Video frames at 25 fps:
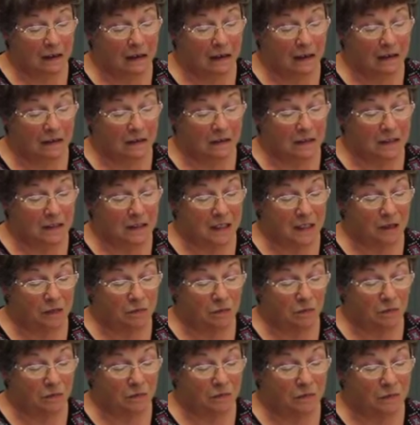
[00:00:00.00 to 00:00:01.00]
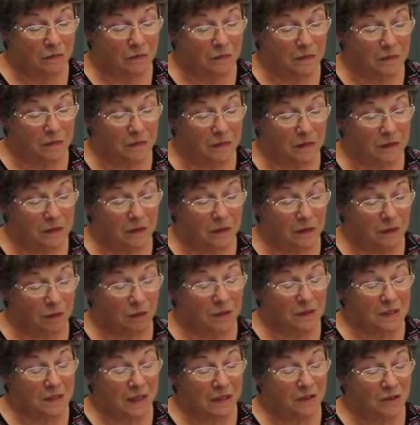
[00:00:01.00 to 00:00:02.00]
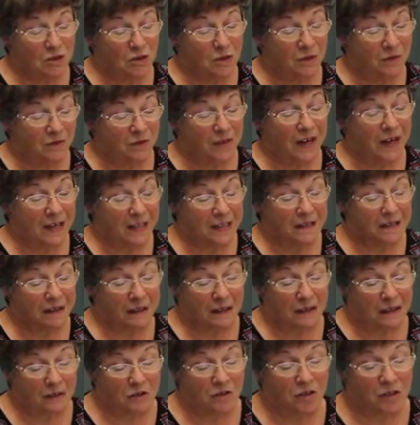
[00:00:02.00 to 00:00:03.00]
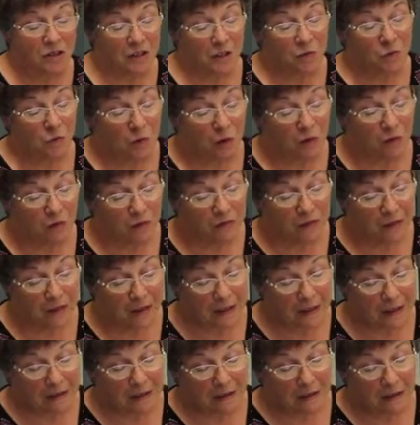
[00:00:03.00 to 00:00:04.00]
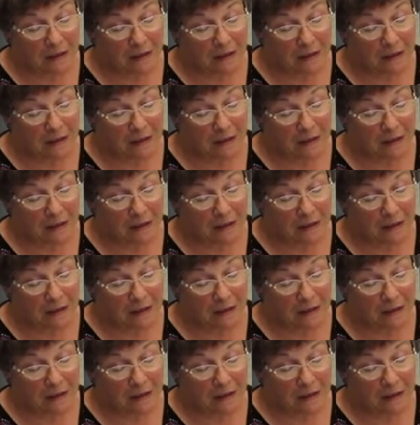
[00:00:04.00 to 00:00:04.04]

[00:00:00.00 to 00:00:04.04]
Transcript: and he was injured, fatally injured in one of the,